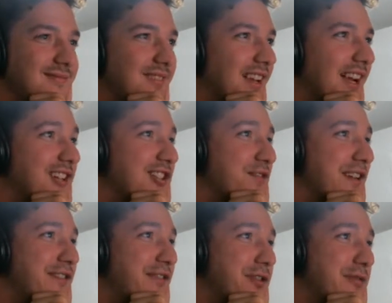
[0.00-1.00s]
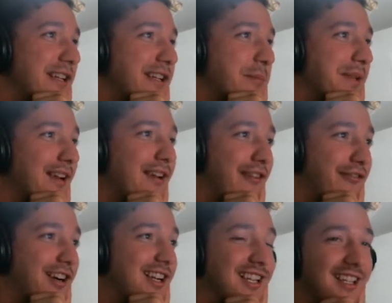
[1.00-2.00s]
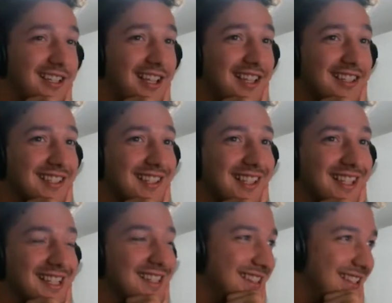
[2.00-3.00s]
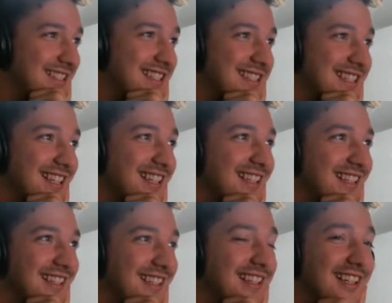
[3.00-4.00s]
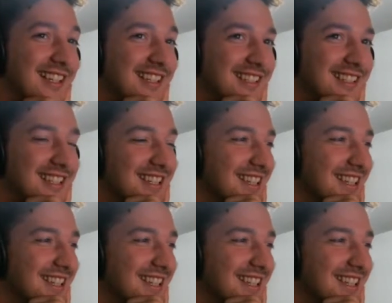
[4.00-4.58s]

I just find a photo Reddit. I'm like, fuck yes, this is it in D&D.